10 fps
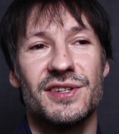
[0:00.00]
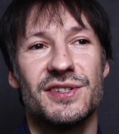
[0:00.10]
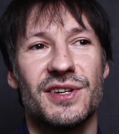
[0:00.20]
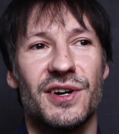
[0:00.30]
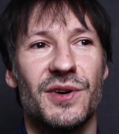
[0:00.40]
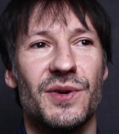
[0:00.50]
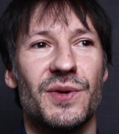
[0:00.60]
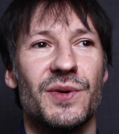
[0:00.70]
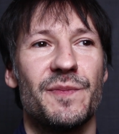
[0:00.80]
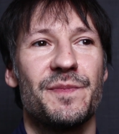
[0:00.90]

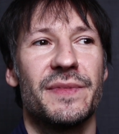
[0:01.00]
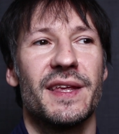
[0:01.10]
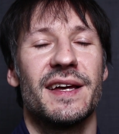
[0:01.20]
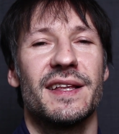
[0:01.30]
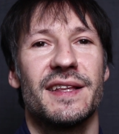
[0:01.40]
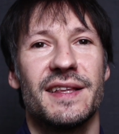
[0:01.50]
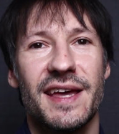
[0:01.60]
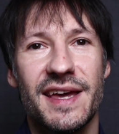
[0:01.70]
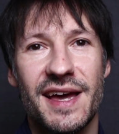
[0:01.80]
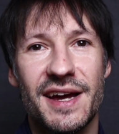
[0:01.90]
So
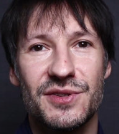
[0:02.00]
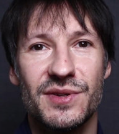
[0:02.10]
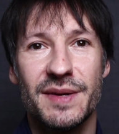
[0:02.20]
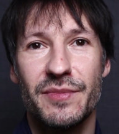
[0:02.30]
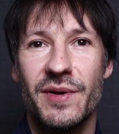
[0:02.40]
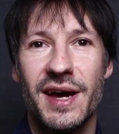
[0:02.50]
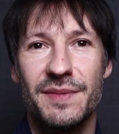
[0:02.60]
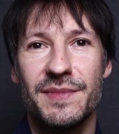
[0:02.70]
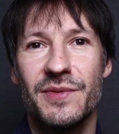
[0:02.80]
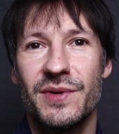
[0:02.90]
they actually
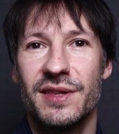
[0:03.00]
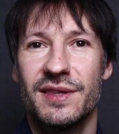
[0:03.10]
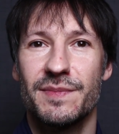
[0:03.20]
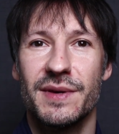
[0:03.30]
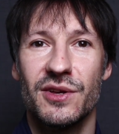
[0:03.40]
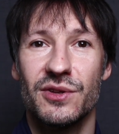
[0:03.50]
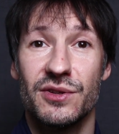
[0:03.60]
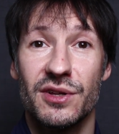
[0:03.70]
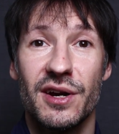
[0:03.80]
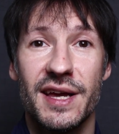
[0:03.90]
provide me with video
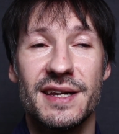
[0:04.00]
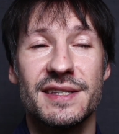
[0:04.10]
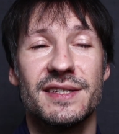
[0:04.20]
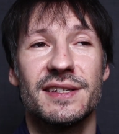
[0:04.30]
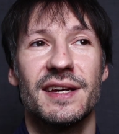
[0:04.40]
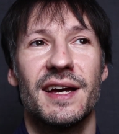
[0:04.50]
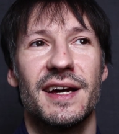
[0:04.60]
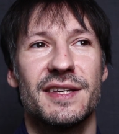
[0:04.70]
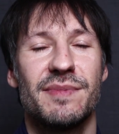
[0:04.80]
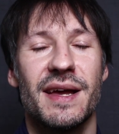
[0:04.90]
tutorials
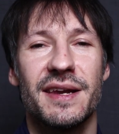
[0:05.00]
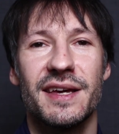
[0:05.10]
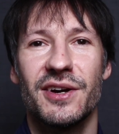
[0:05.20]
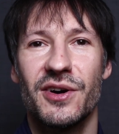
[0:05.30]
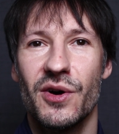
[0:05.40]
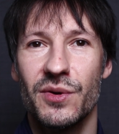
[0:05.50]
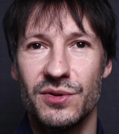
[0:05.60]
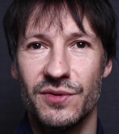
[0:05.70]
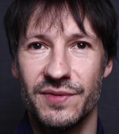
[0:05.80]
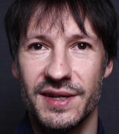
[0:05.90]
explaining how
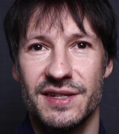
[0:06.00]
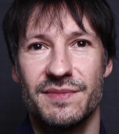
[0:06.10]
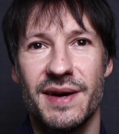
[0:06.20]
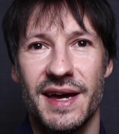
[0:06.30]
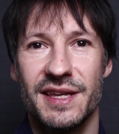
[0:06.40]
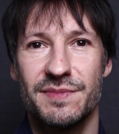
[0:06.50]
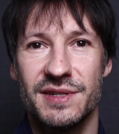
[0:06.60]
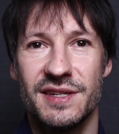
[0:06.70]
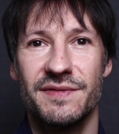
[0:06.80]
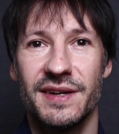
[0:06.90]
to fix my
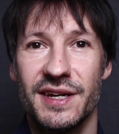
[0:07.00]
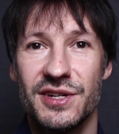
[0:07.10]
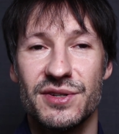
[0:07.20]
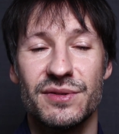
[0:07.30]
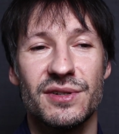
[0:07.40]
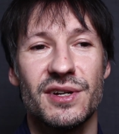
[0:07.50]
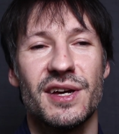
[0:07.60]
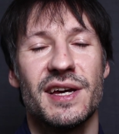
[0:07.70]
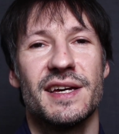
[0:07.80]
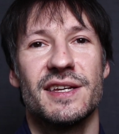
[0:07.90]
specific issue.
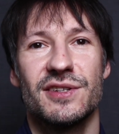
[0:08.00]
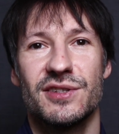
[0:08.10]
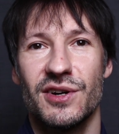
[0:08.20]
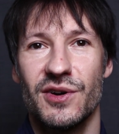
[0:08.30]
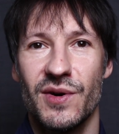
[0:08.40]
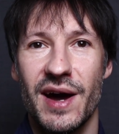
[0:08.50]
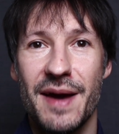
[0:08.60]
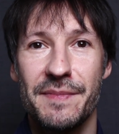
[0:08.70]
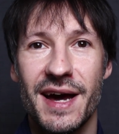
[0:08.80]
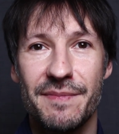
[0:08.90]
So
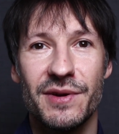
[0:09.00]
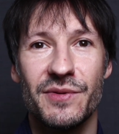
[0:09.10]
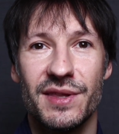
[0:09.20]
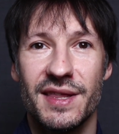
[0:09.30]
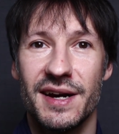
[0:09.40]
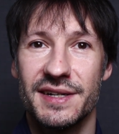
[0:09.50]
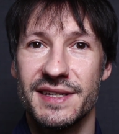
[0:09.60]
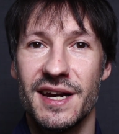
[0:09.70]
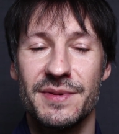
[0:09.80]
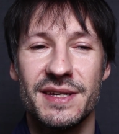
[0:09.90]
I'm happy with their
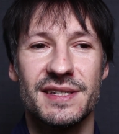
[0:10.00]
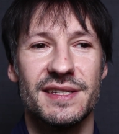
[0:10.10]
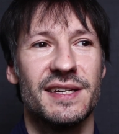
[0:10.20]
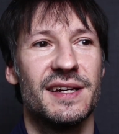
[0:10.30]
service.